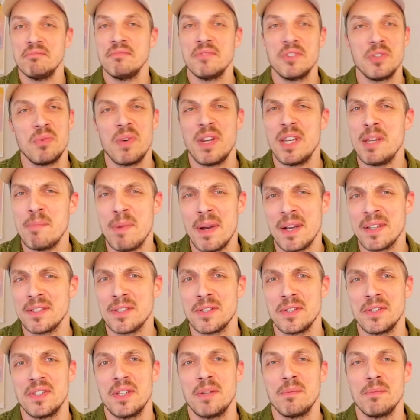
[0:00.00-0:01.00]
$20
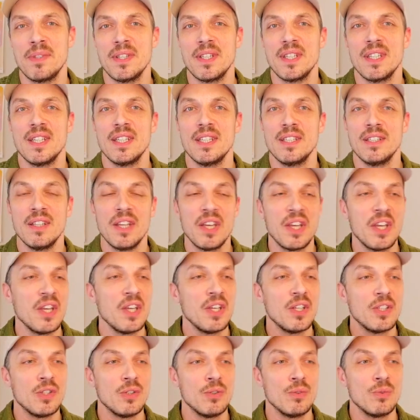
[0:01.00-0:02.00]
or something, and
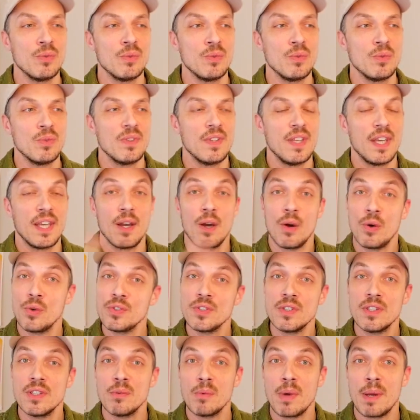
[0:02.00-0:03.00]
they
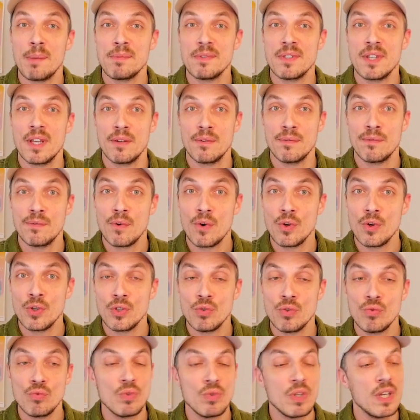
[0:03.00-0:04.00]
host the website for
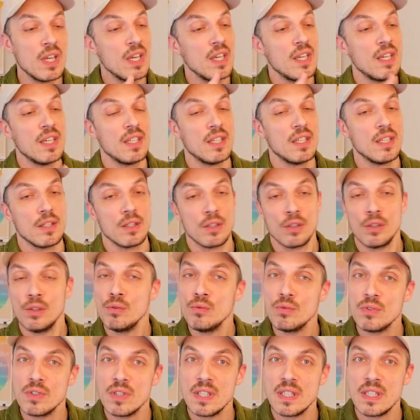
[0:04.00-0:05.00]
you. It
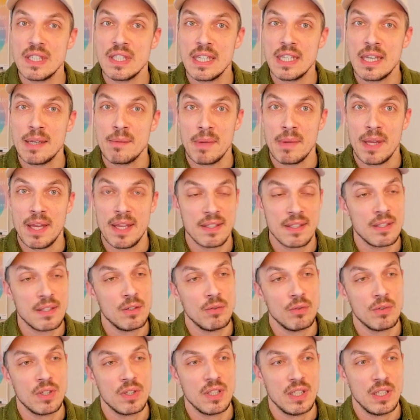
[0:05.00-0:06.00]
includes a CMS.
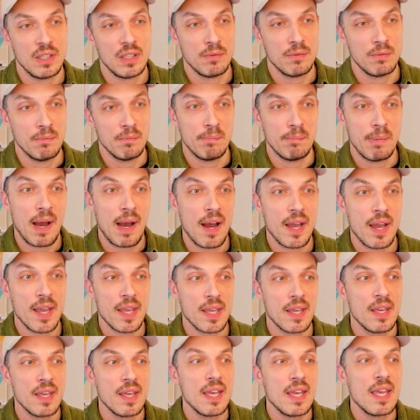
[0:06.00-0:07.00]
You can even
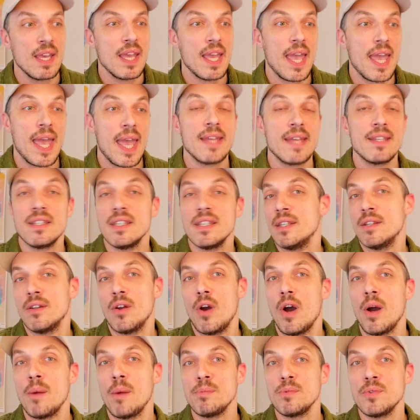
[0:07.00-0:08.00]
add-in
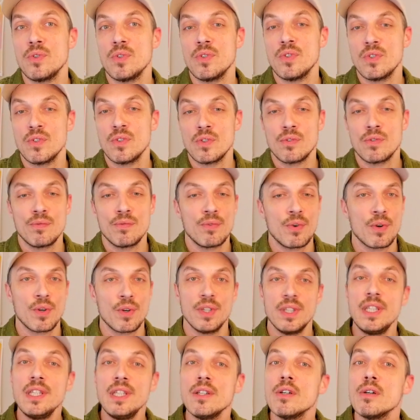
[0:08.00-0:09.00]
options
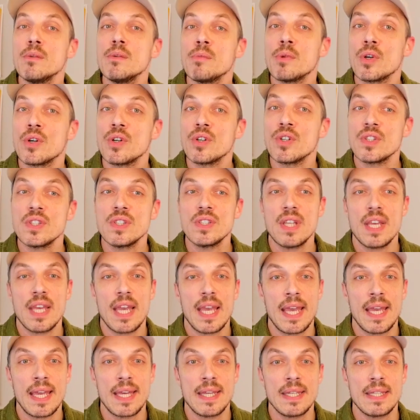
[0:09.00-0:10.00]
for e-commerce,
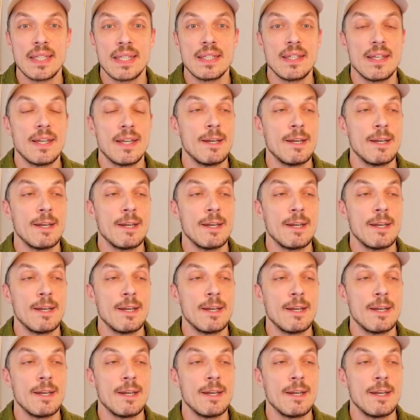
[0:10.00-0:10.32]
and